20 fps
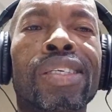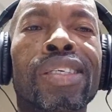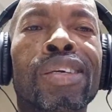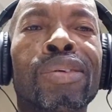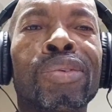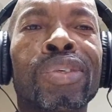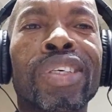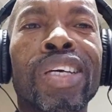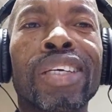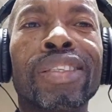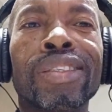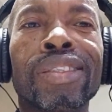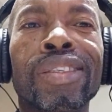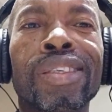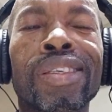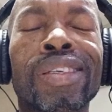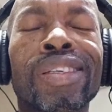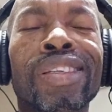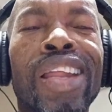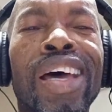You would get
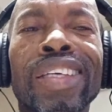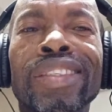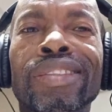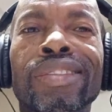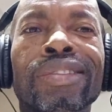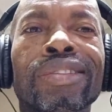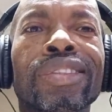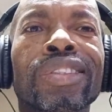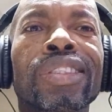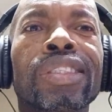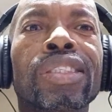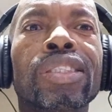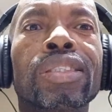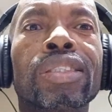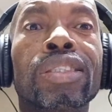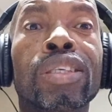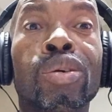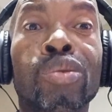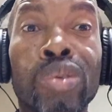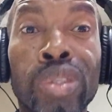like
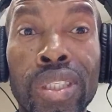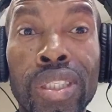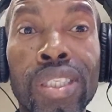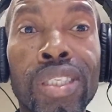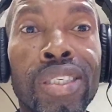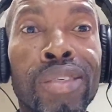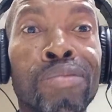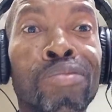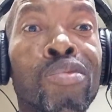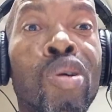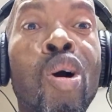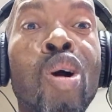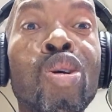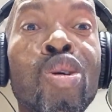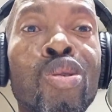you would see more